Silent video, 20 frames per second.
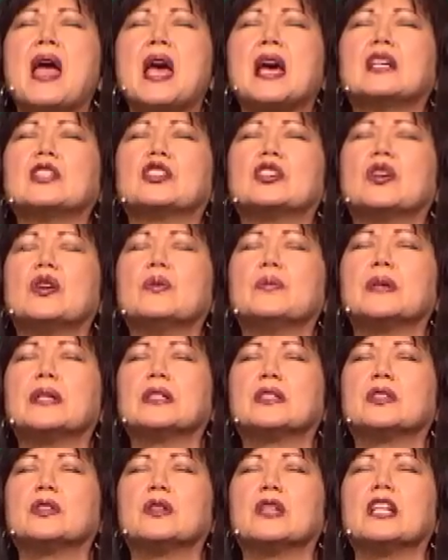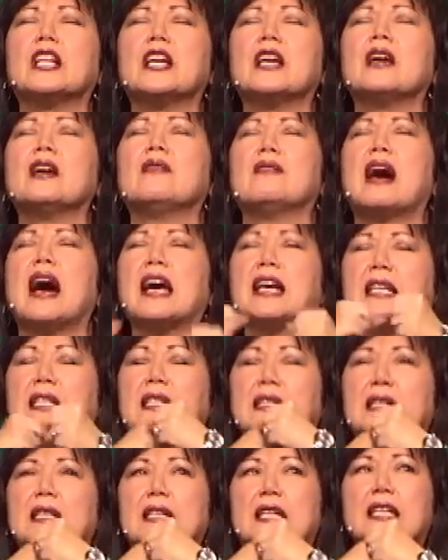man told me to live, I
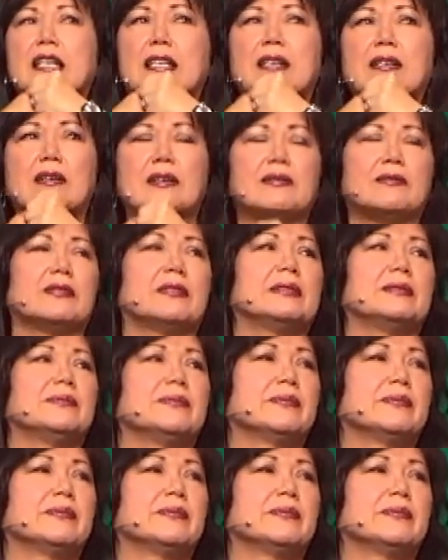can live.